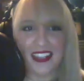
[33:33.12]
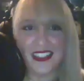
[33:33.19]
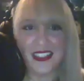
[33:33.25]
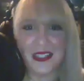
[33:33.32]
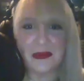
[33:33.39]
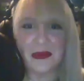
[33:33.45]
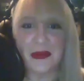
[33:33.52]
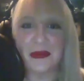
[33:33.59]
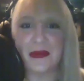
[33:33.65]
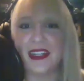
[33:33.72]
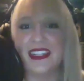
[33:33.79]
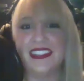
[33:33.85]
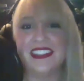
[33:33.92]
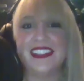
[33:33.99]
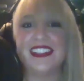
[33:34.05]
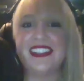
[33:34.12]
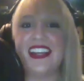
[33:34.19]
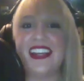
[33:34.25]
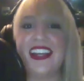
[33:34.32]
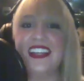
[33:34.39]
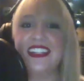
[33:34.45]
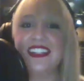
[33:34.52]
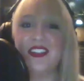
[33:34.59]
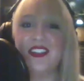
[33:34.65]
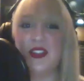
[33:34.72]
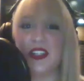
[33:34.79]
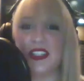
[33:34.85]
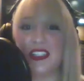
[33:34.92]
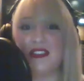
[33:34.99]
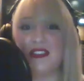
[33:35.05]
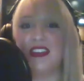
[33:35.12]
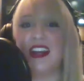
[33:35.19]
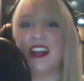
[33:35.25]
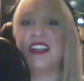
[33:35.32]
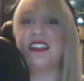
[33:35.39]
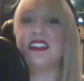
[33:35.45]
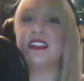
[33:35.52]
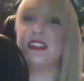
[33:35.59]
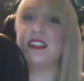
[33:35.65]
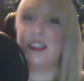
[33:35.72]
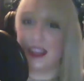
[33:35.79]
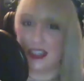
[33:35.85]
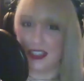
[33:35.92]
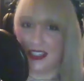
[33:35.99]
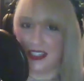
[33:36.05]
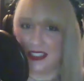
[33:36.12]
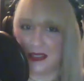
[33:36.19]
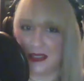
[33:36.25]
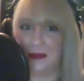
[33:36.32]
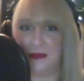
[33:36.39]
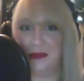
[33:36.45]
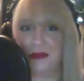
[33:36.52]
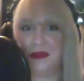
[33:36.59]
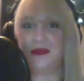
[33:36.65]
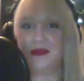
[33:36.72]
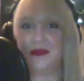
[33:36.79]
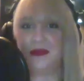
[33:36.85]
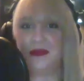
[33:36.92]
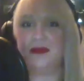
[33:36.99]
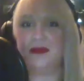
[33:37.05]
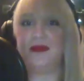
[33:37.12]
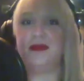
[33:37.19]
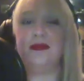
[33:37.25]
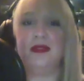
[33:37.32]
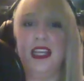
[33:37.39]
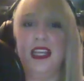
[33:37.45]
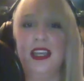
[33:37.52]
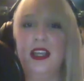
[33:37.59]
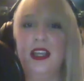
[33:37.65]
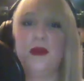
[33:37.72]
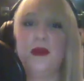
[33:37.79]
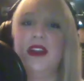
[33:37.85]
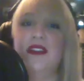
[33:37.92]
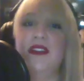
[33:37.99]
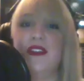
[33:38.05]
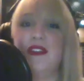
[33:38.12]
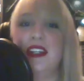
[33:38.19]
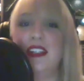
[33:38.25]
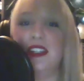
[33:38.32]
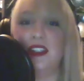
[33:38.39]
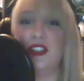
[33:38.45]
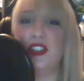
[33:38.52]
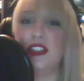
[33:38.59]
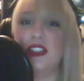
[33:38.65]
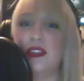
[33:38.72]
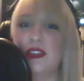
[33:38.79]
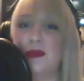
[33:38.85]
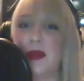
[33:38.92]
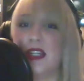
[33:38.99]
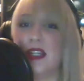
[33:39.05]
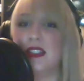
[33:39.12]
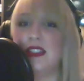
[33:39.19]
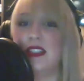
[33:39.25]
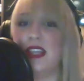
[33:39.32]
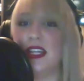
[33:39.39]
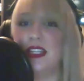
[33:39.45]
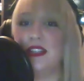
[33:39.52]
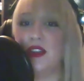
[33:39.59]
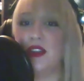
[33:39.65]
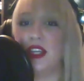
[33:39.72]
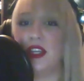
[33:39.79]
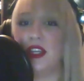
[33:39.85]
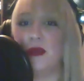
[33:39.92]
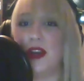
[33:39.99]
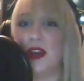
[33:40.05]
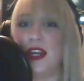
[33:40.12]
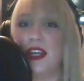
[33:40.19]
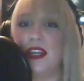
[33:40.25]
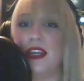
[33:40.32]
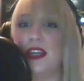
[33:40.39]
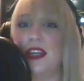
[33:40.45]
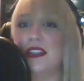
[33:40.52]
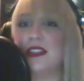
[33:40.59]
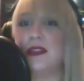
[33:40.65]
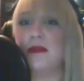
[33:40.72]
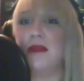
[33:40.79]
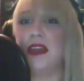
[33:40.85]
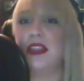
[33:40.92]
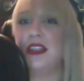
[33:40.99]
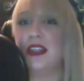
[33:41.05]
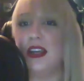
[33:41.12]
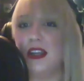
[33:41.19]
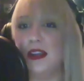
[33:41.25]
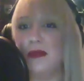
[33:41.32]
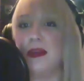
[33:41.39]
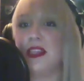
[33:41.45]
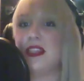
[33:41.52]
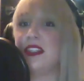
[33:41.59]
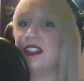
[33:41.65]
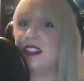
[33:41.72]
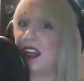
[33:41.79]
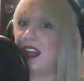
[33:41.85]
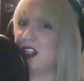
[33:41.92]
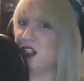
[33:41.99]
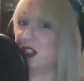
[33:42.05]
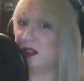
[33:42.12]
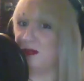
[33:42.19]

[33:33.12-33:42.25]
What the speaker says: number 1, science justifies scientism. One of the foundations of modern scientific inquiry is methodological.